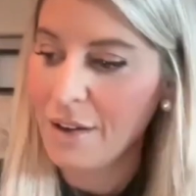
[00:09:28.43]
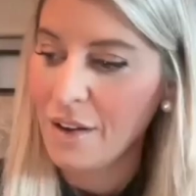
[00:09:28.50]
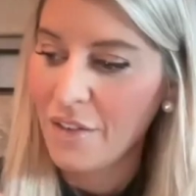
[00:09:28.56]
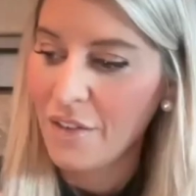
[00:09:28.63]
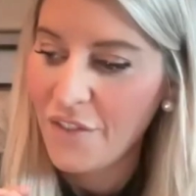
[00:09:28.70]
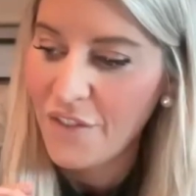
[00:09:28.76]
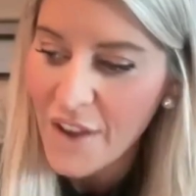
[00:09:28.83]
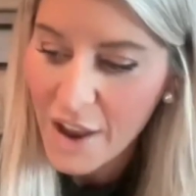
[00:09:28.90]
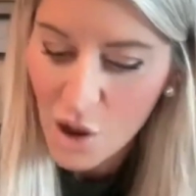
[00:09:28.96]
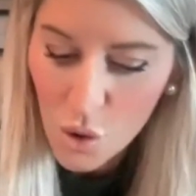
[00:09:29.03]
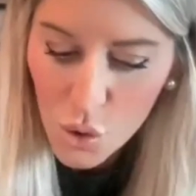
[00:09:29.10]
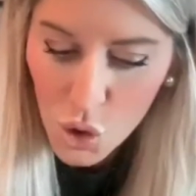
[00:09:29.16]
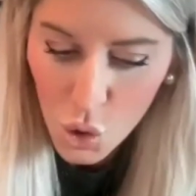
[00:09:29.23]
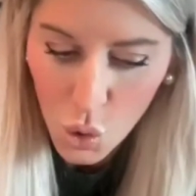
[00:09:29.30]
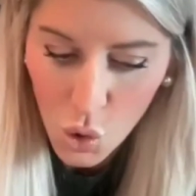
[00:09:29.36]

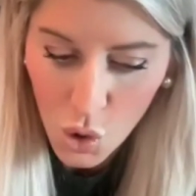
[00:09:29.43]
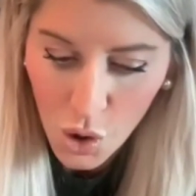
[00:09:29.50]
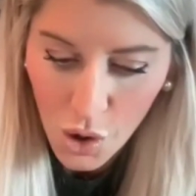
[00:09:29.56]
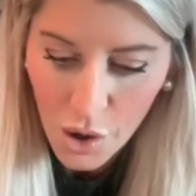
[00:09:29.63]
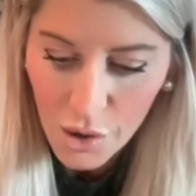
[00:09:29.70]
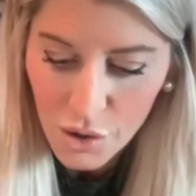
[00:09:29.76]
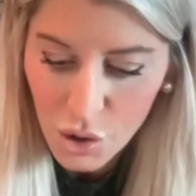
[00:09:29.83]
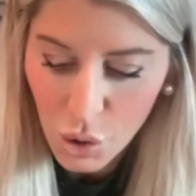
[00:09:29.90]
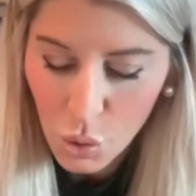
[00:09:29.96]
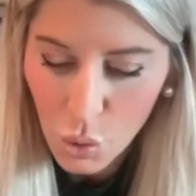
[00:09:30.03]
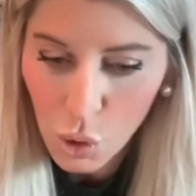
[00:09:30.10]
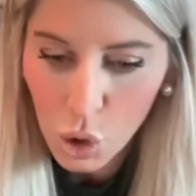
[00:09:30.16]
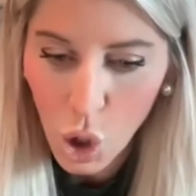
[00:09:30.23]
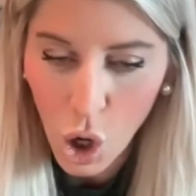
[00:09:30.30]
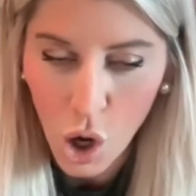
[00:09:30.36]
Failure to
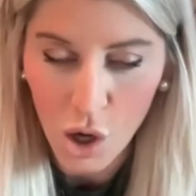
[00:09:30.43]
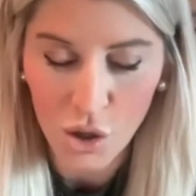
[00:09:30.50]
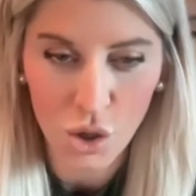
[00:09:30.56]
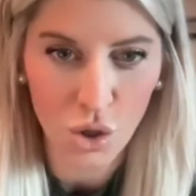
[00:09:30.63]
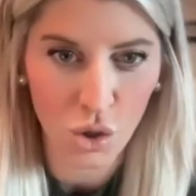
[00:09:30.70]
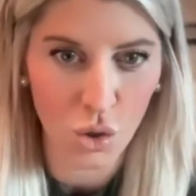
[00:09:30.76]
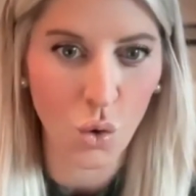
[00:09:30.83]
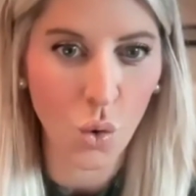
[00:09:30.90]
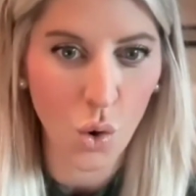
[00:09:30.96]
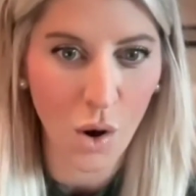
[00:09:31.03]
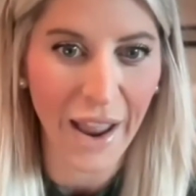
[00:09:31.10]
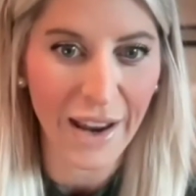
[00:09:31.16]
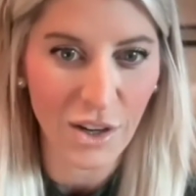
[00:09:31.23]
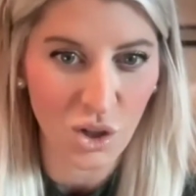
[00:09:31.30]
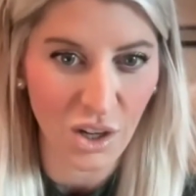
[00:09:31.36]
launch your
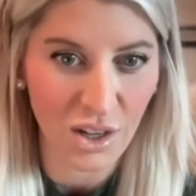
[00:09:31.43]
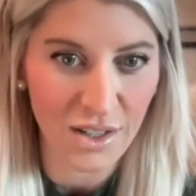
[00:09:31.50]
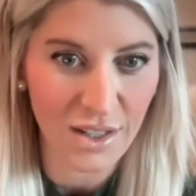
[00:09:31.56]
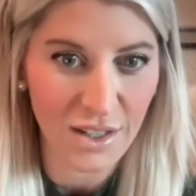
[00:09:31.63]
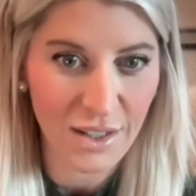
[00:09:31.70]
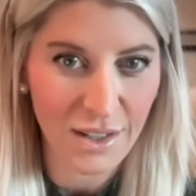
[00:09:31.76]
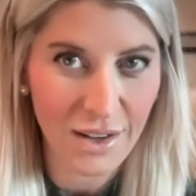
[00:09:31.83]
agent.